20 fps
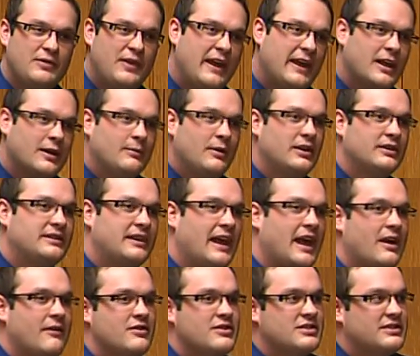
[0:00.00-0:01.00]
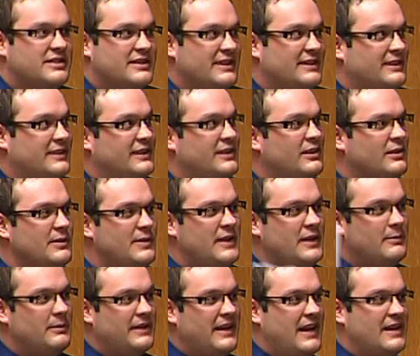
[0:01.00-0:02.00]
think about the average citizen. You don't
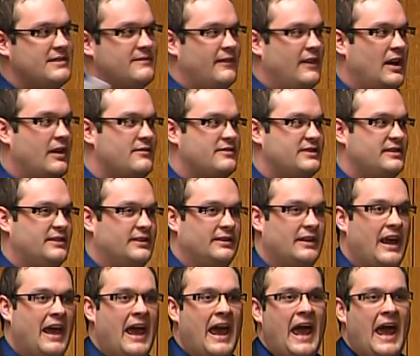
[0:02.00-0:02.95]
think about the average citizen.